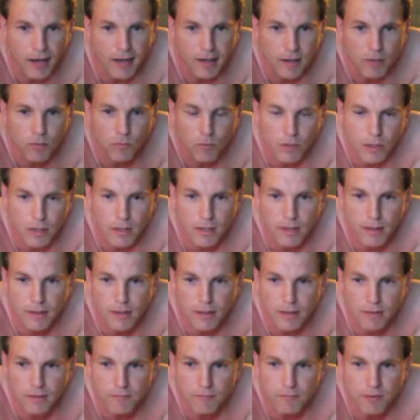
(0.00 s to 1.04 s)
can run,
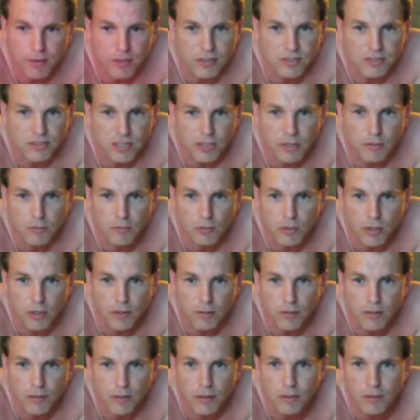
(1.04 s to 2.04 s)
and very seldom do I.